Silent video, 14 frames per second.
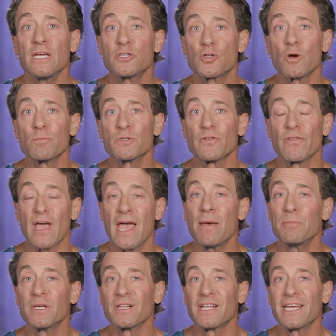in terms of
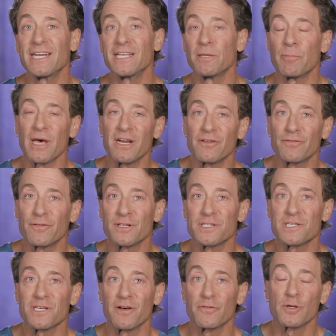emulating the
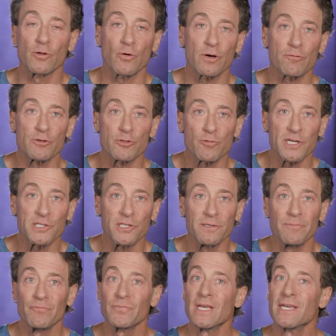benefits of caloric restriction,